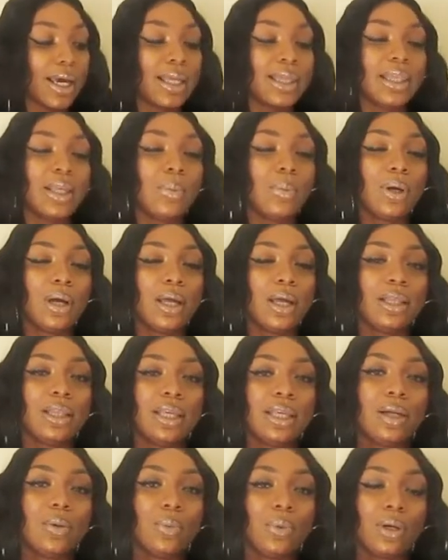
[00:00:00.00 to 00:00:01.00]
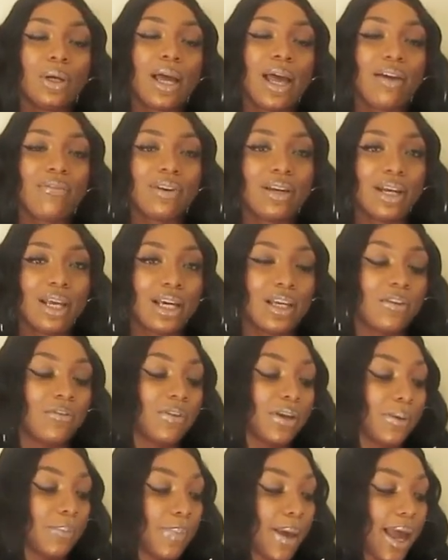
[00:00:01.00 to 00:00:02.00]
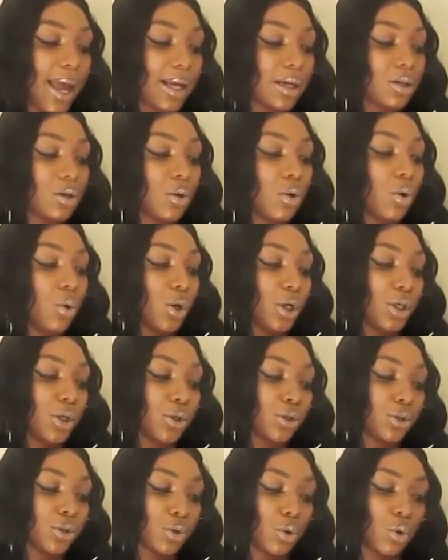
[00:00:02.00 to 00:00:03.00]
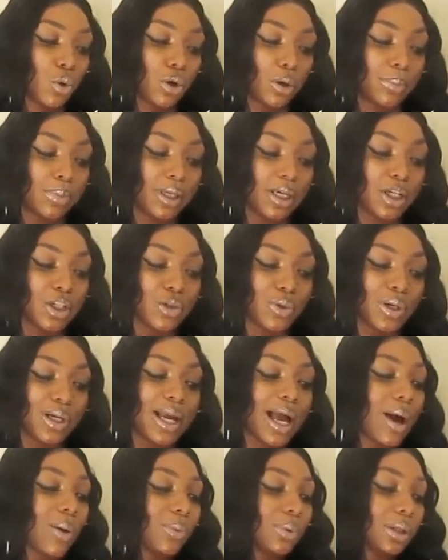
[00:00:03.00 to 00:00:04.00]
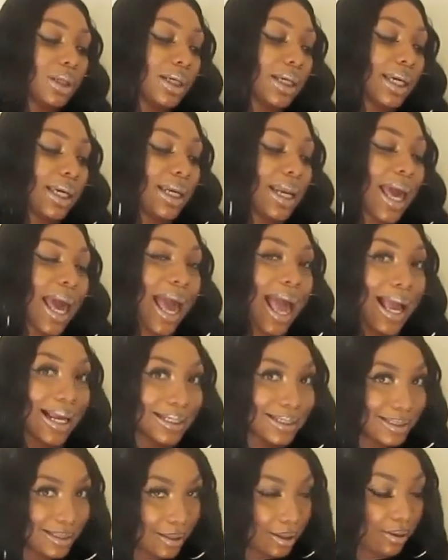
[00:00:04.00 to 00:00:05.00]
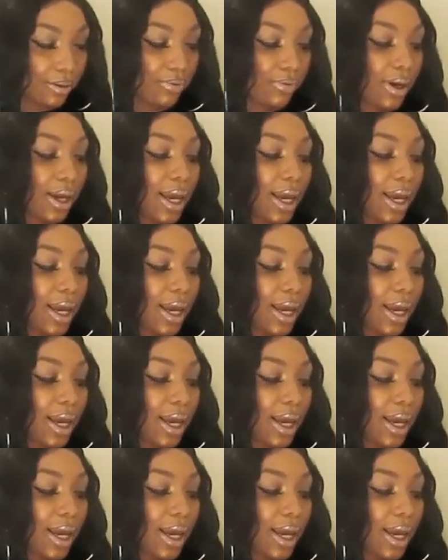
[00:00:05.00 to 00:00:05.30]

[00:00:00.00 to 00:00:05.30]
then it will have a negative impact on your score because your account will look inactive.